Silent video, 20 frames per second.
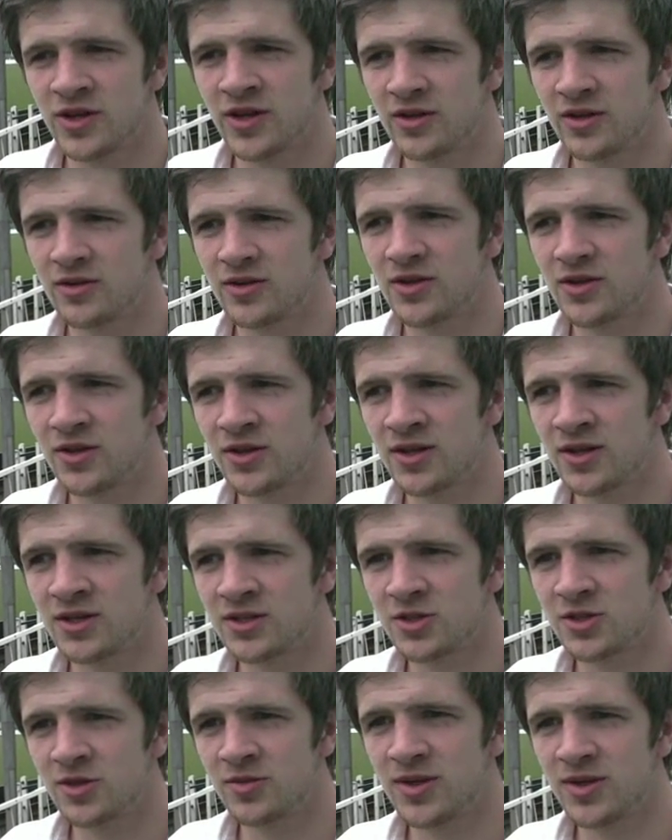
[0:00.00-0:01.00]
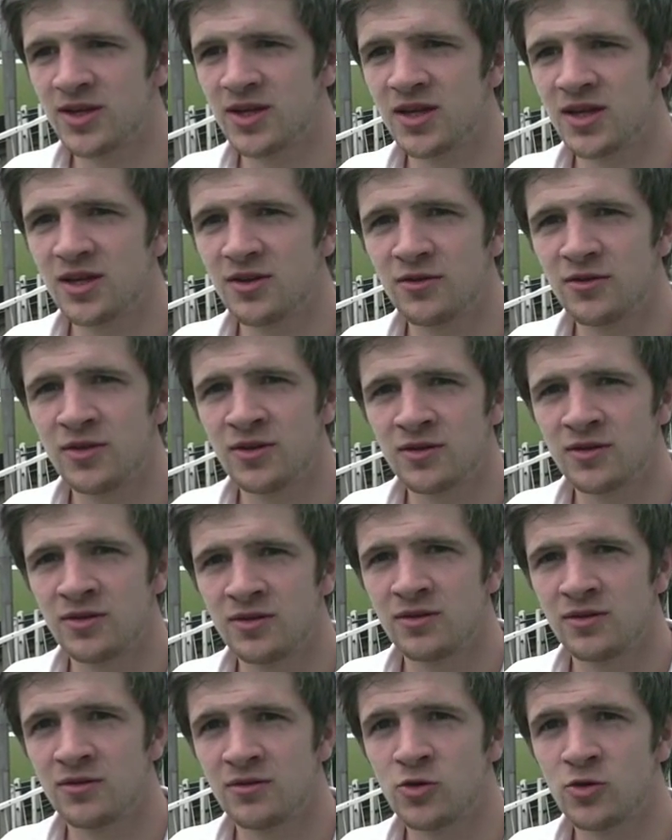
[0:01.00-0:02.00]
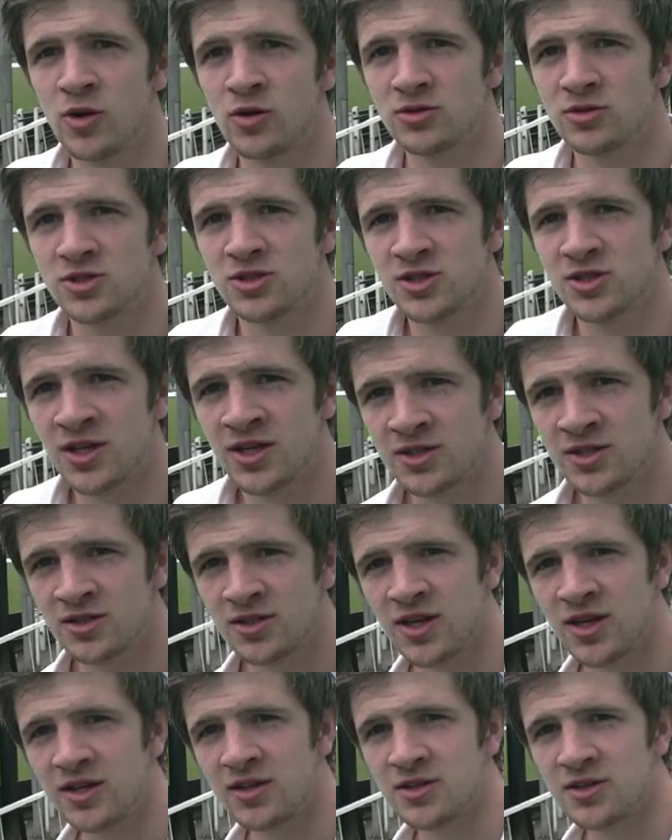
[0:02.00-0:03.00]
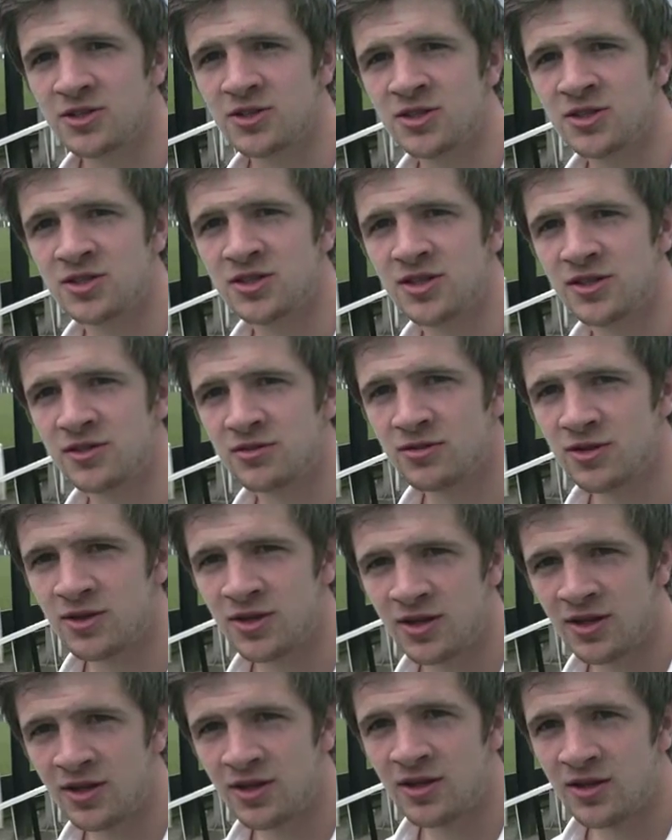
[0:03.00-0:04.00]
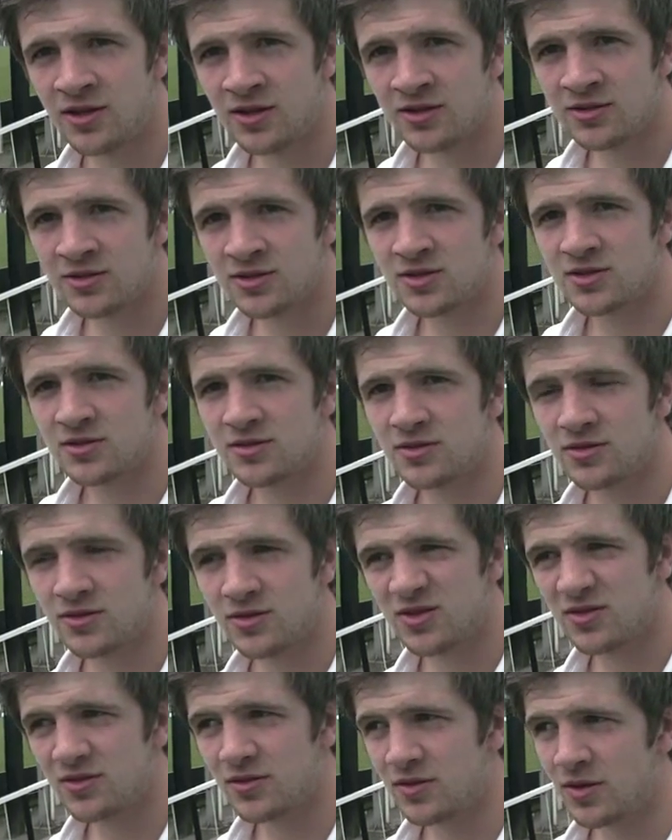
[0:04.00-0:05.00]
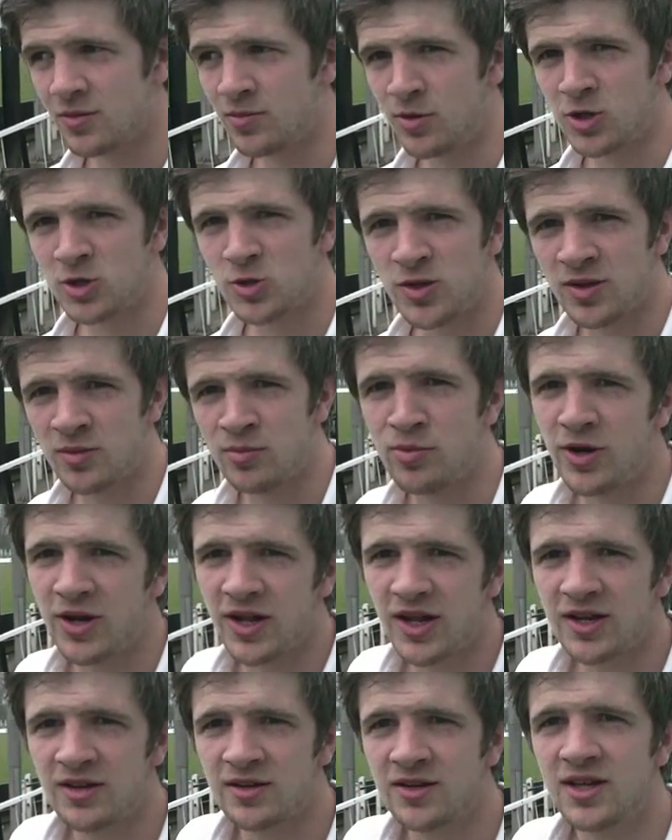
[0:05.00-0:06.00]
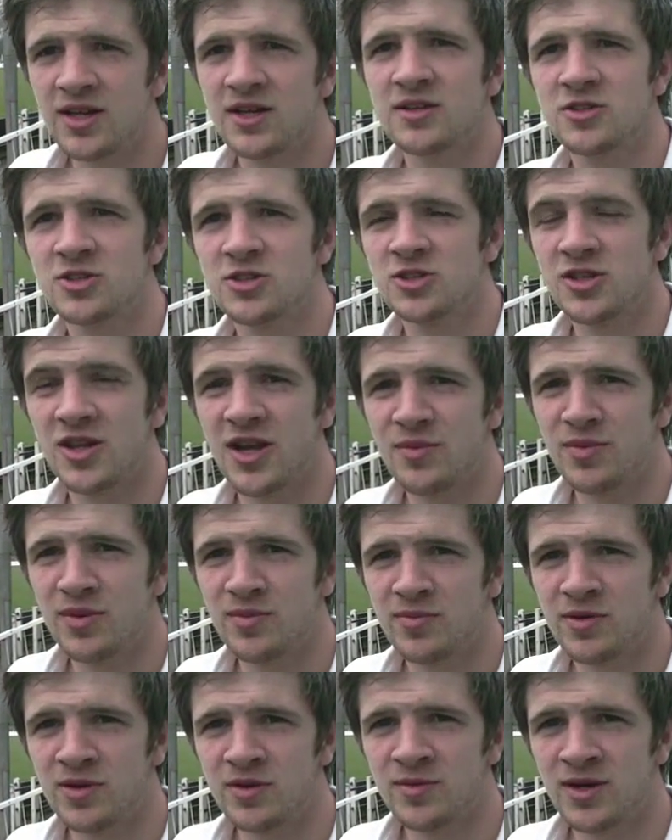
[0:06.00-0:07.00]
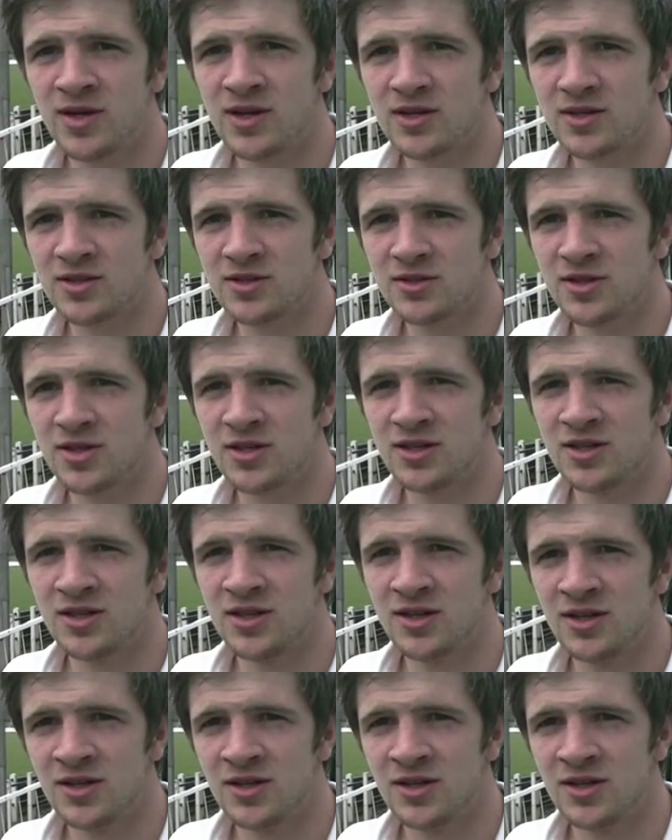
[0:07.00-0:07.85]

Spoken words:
Yeah, I think that's going to be key to our success at the end of the season now. The boys we can bring in and they can just step up to the mark as well.